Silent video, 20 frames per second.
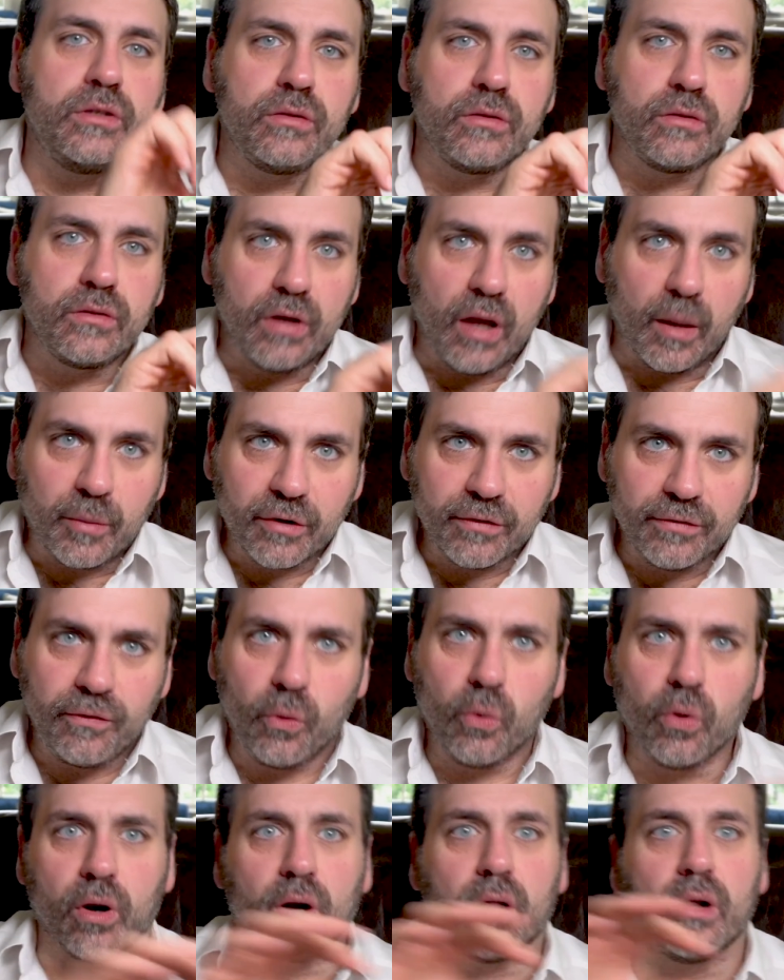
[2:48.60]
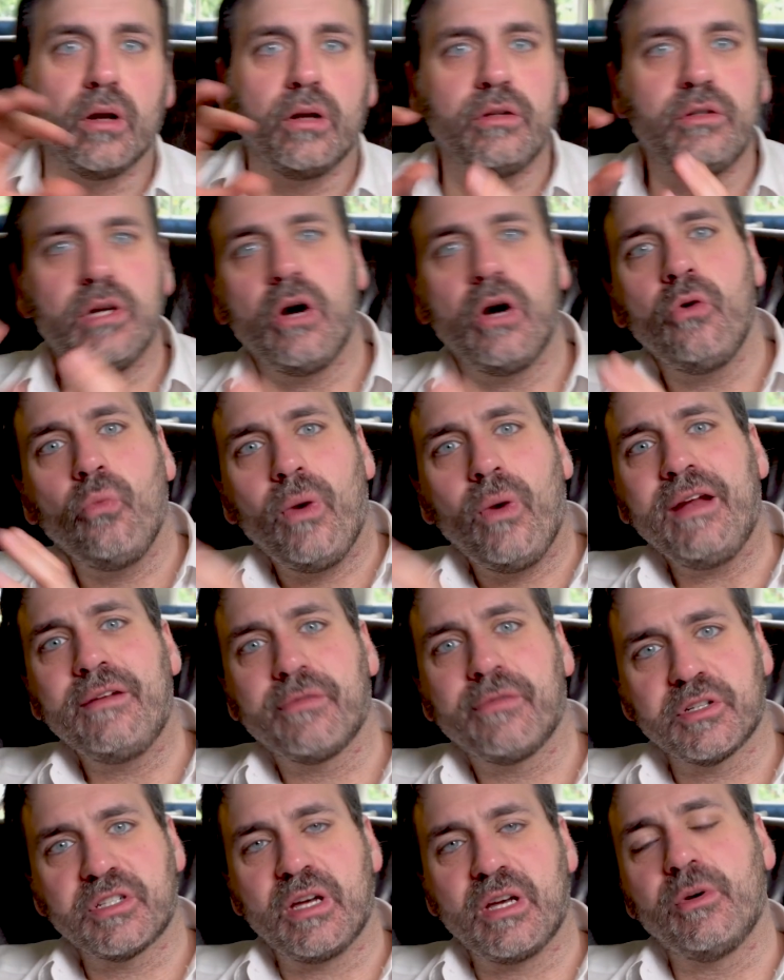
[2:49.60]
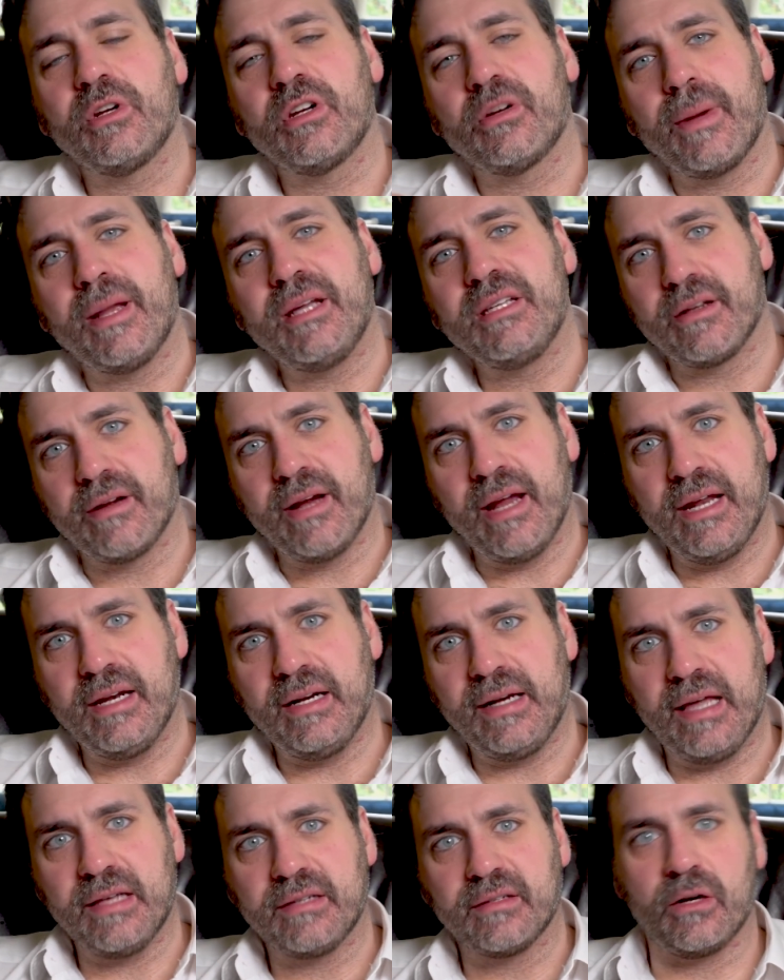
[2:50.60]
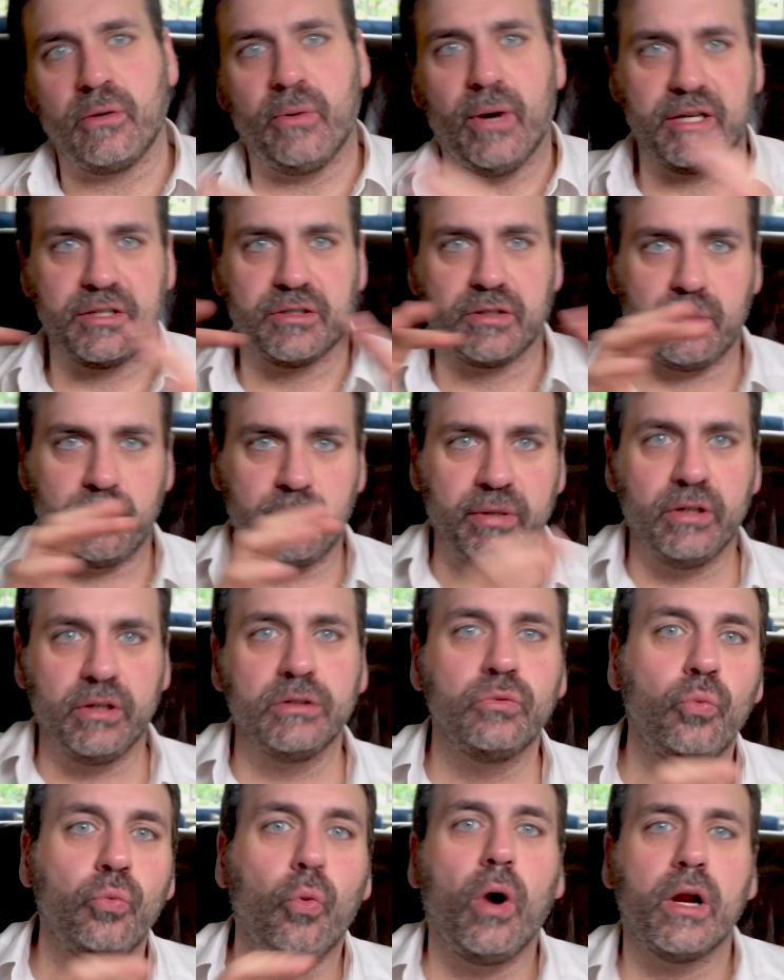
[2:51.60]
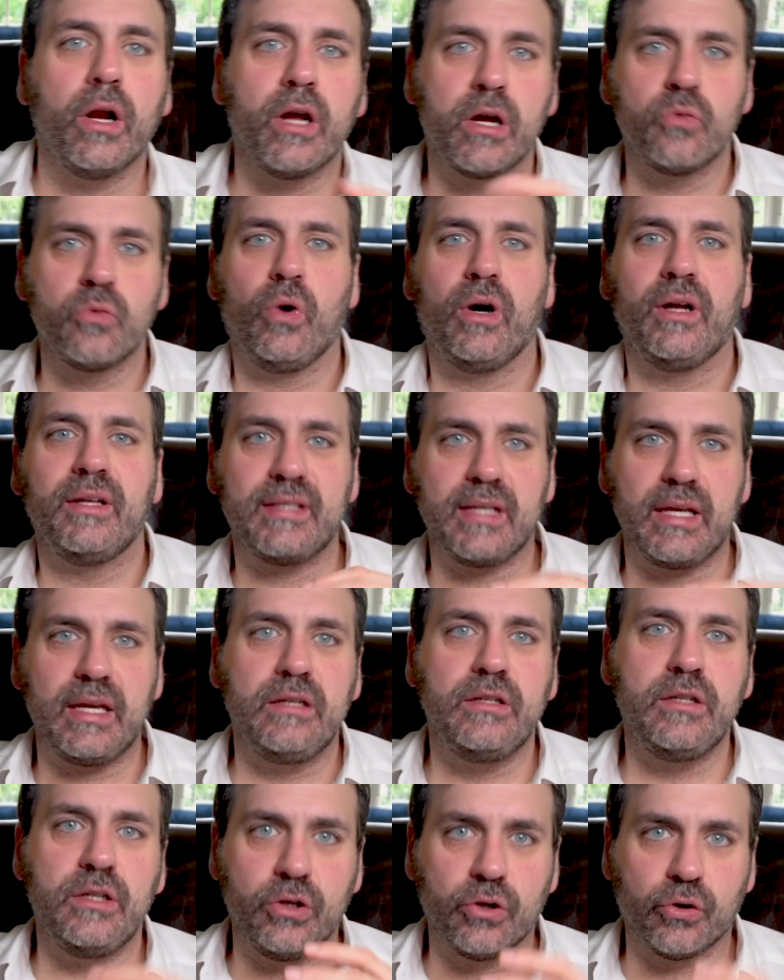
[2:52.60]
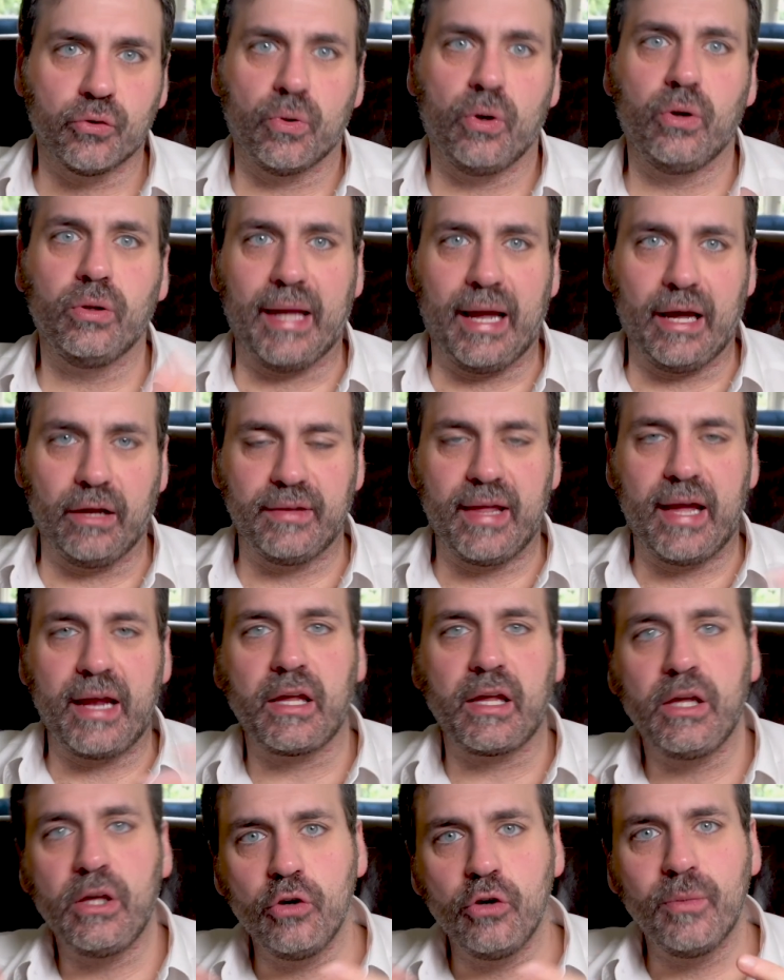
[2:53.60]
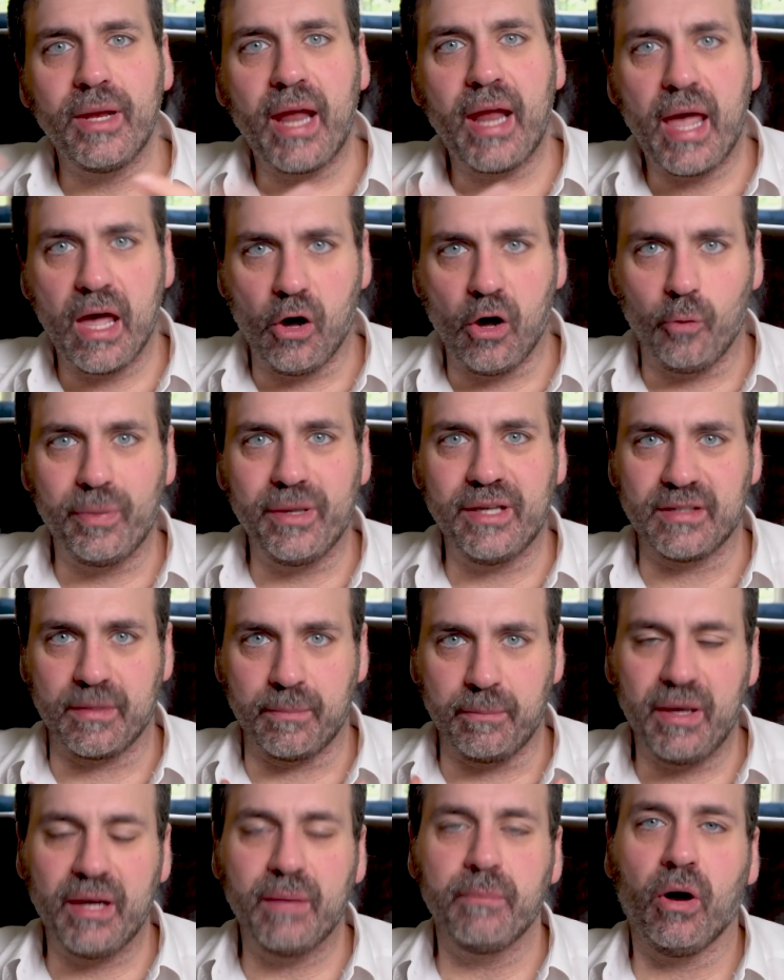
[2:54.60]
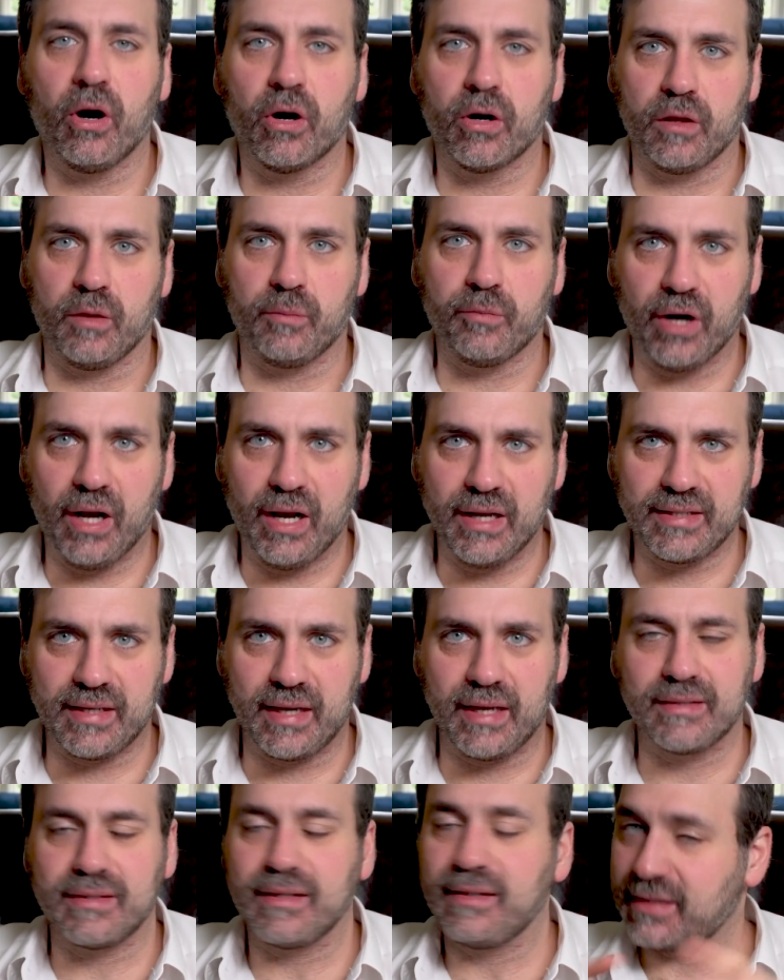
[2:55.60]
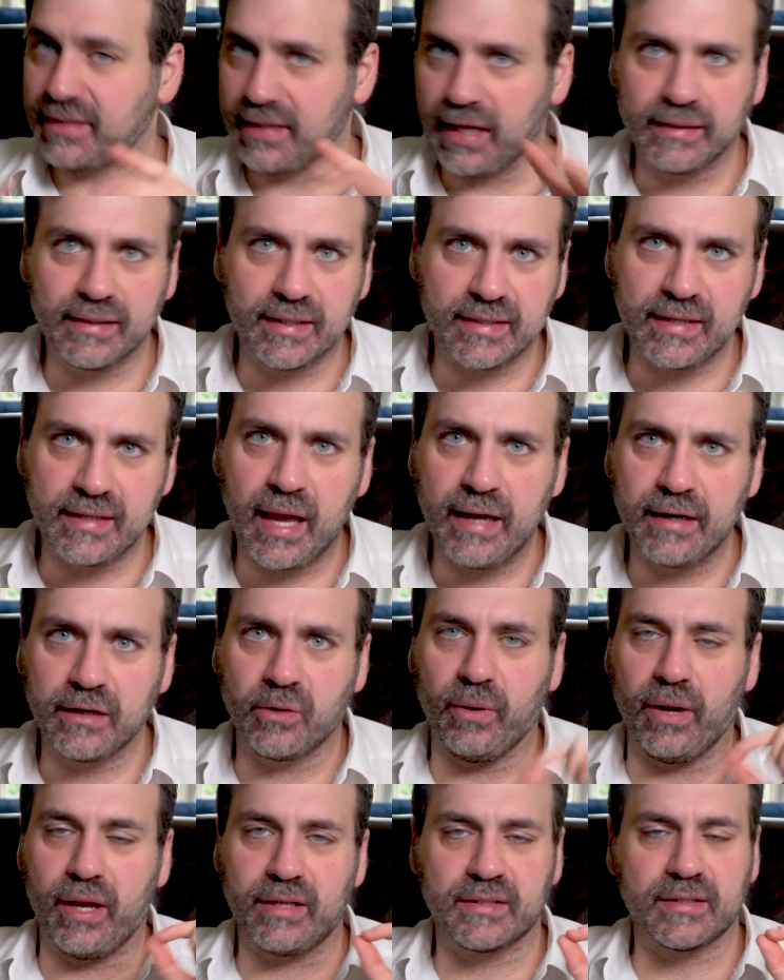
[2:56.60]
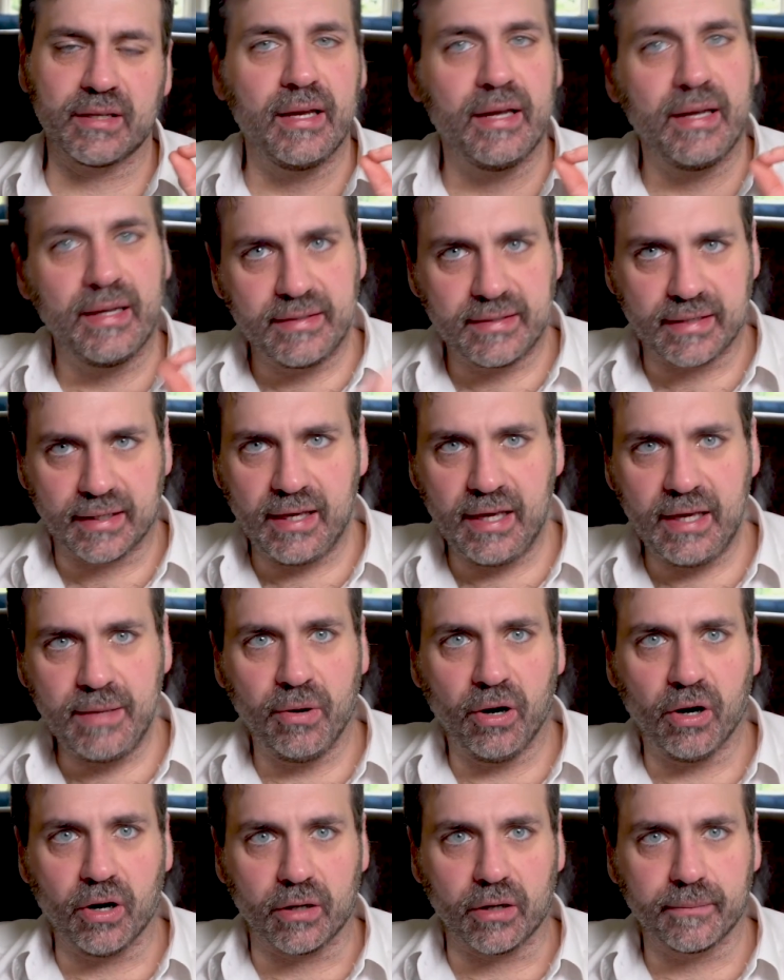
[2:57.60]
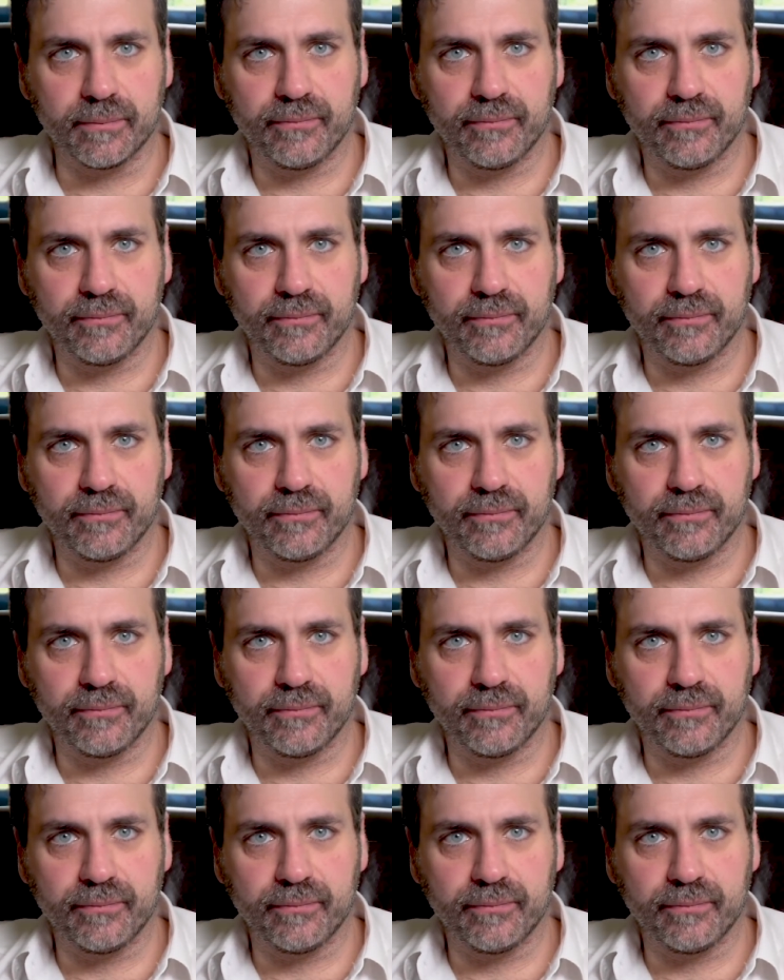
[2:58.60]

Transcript: Number 4, don't wait for someone to raise their hand and ask a question. Build one-on-ones into your rollout. That human help is a big part of the process. It's not the side quest, it's a key part.